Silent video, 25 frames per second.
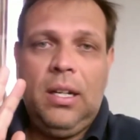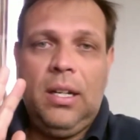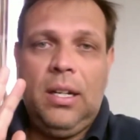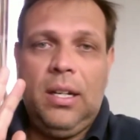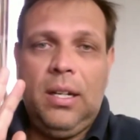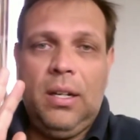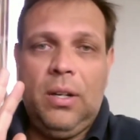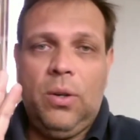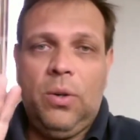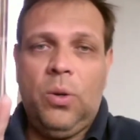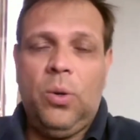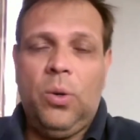
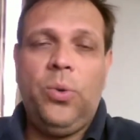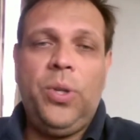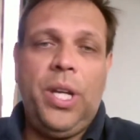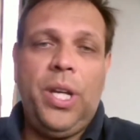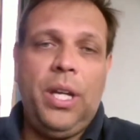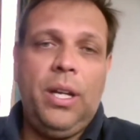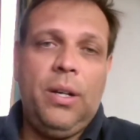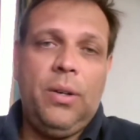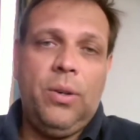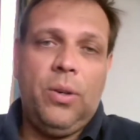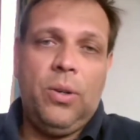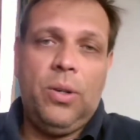
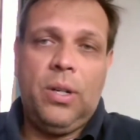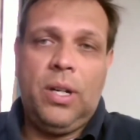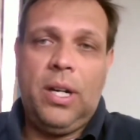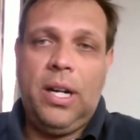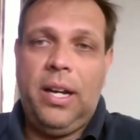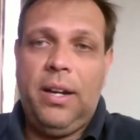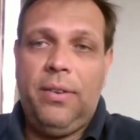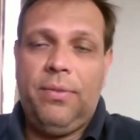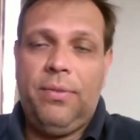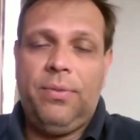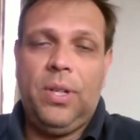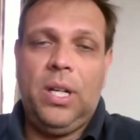owning or
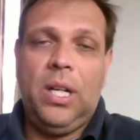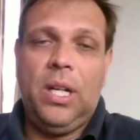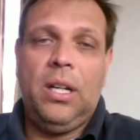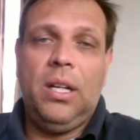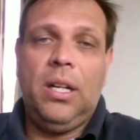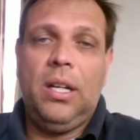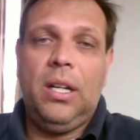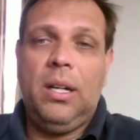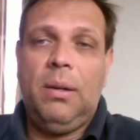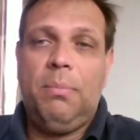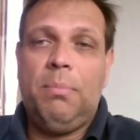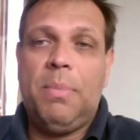have
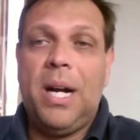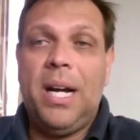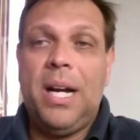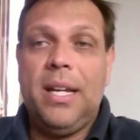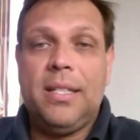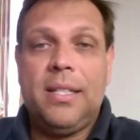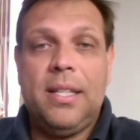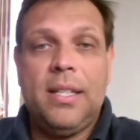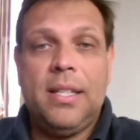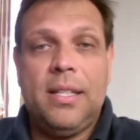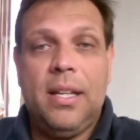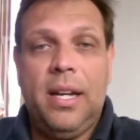a My
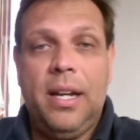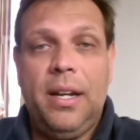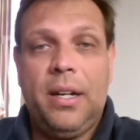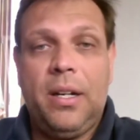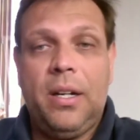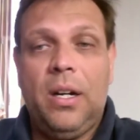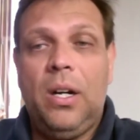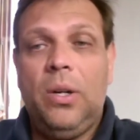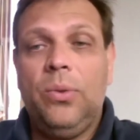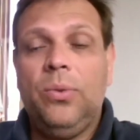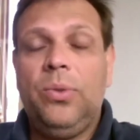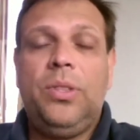SSI
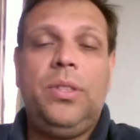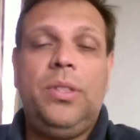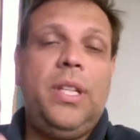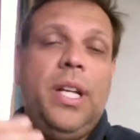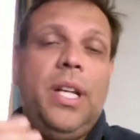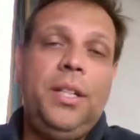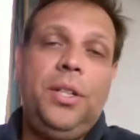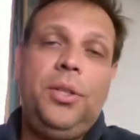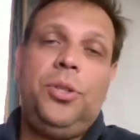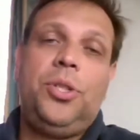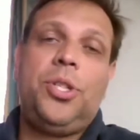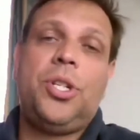account,
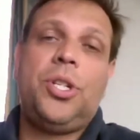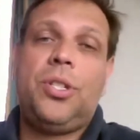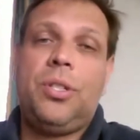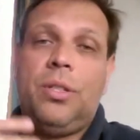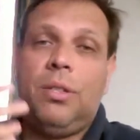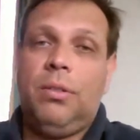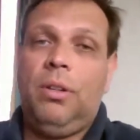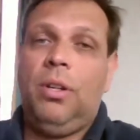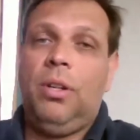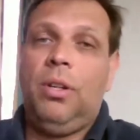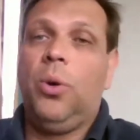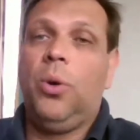then you just
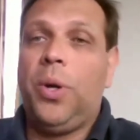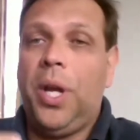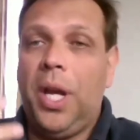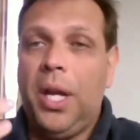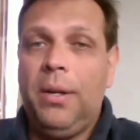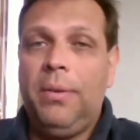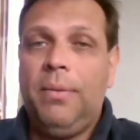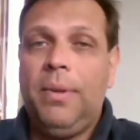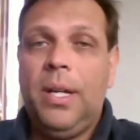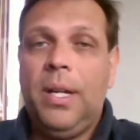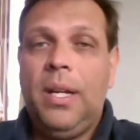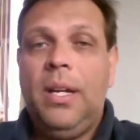log
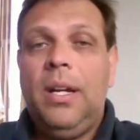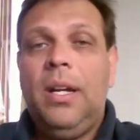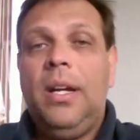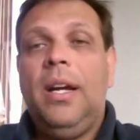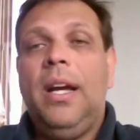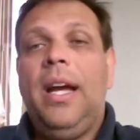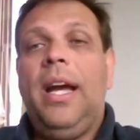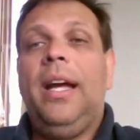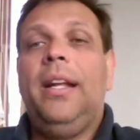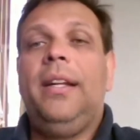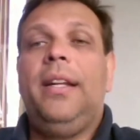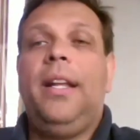in
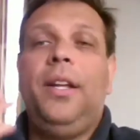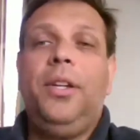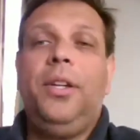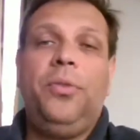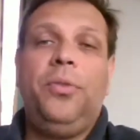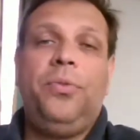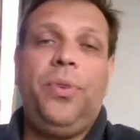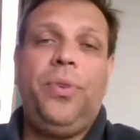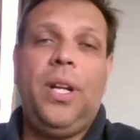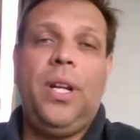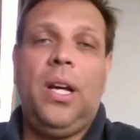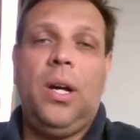and then you
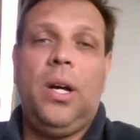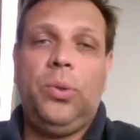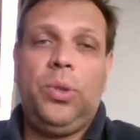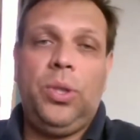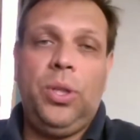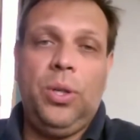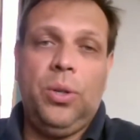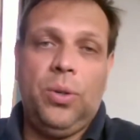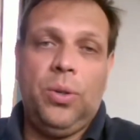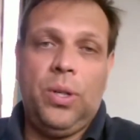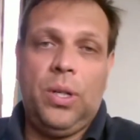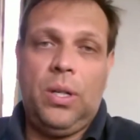fill out
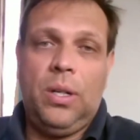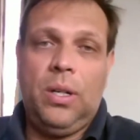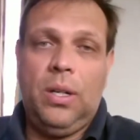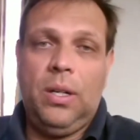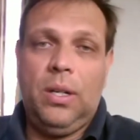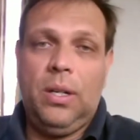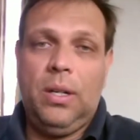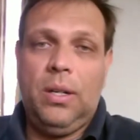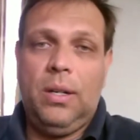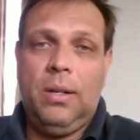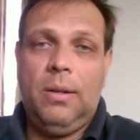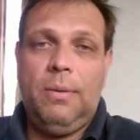
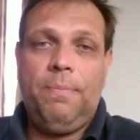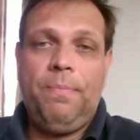your